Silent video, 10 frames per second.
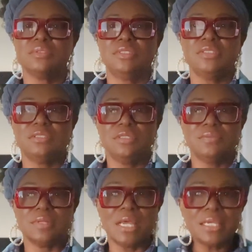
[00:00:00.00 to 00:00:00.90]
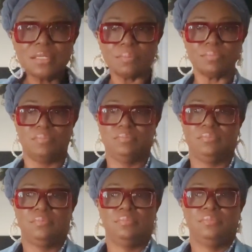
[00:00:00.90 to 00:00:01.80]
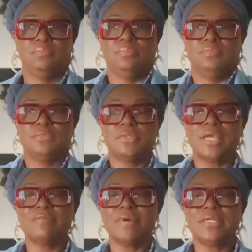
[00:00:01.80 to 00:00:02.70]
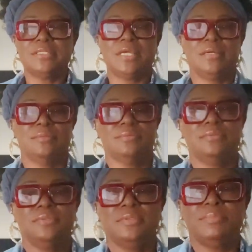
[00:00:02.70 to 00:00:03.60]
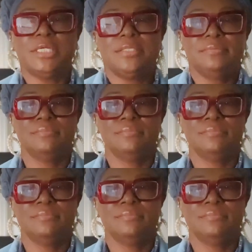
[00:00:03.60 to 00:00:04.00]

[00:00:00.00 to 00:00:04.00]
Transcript: Just don't like them. Not right now. You know what I mean?